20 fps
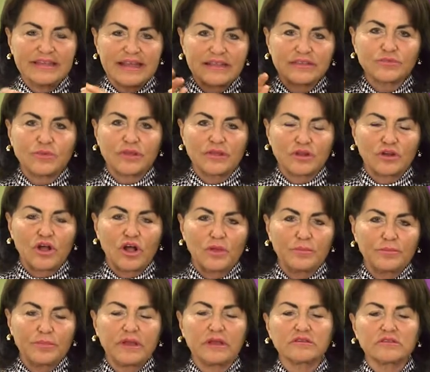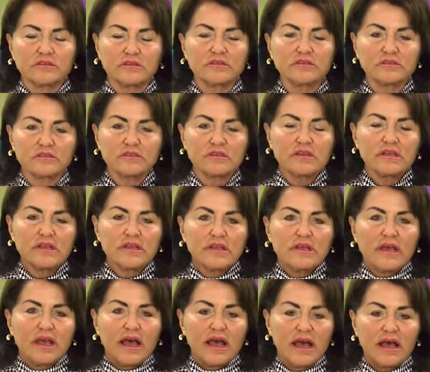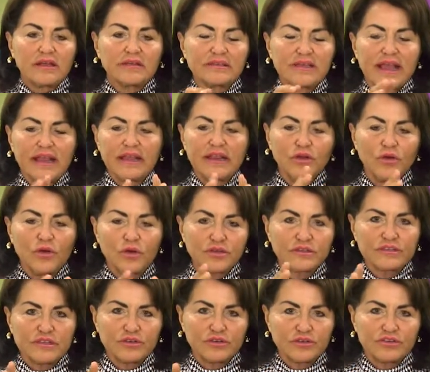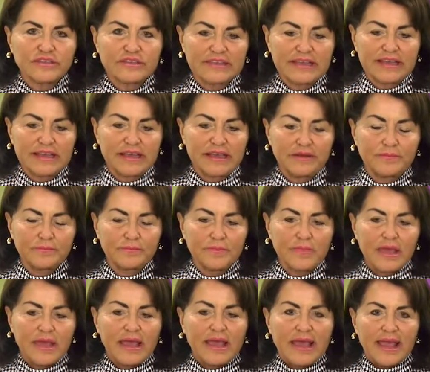That's why they're called pixels. Uh, tiny holes in your skin,